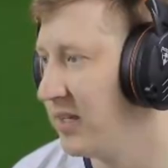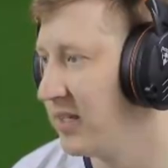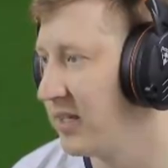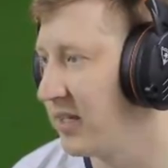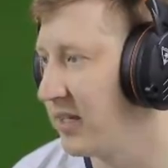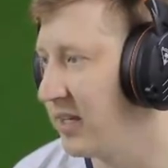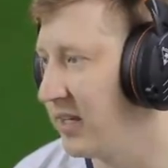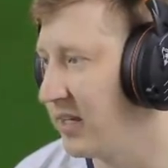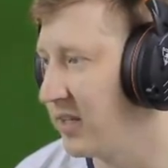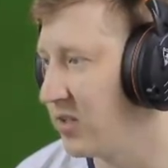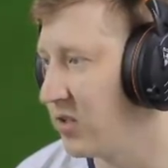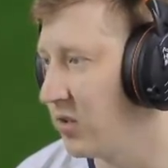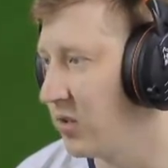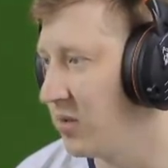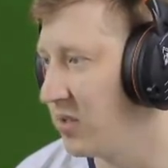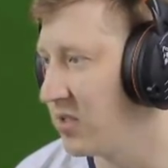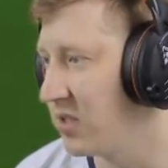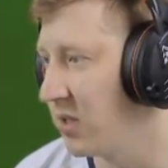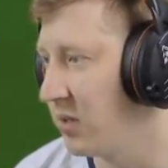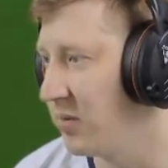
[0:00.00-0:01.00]
Can he get it to him
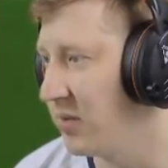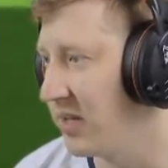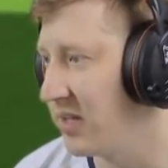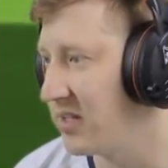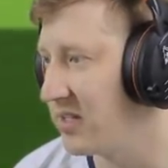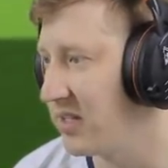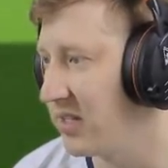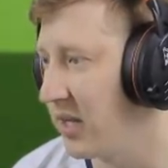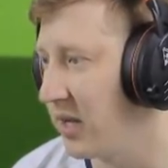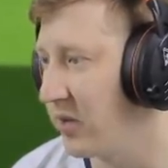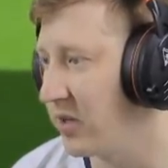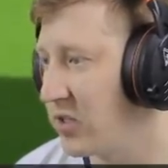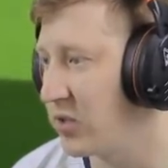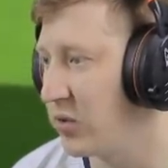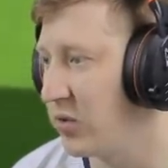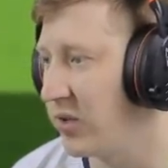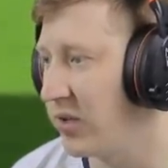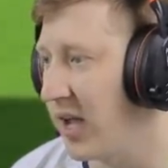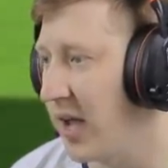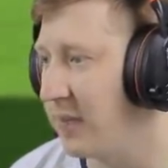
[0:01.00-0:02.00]
this time? Yes. Neres
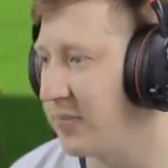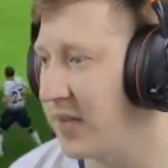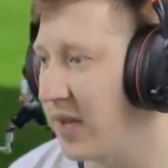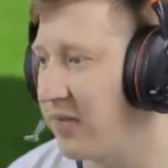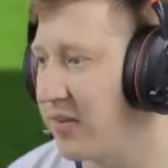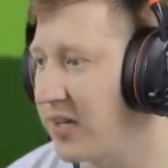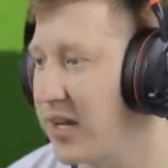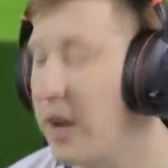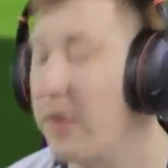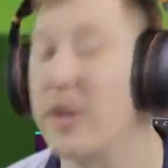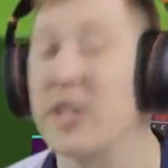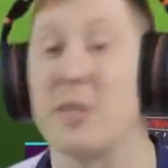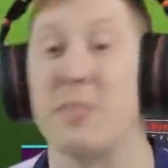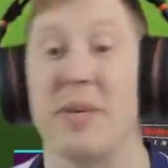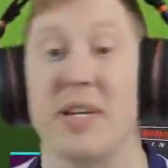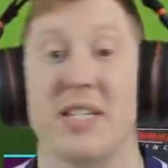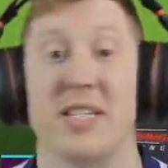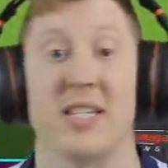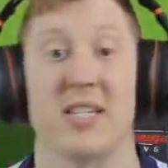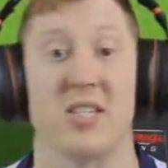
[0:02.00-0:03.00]
through the gap. David Neres
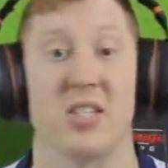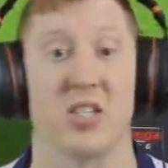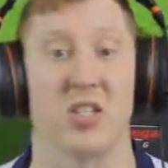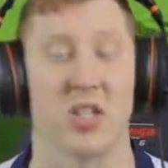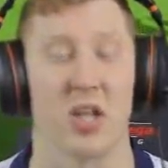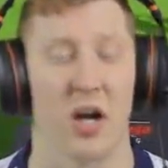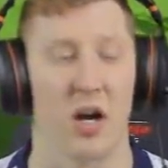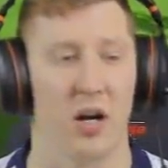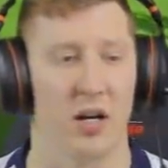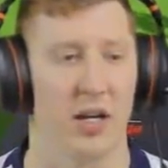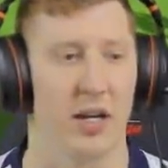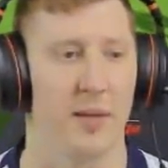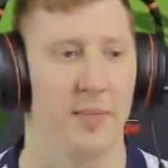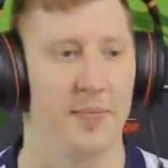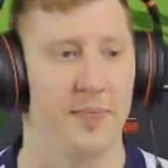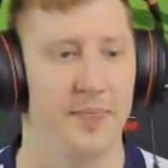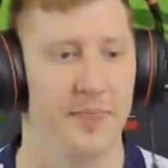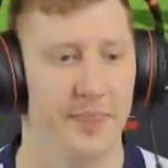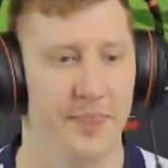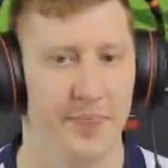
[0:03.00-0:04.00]
misses the target.
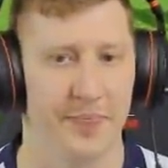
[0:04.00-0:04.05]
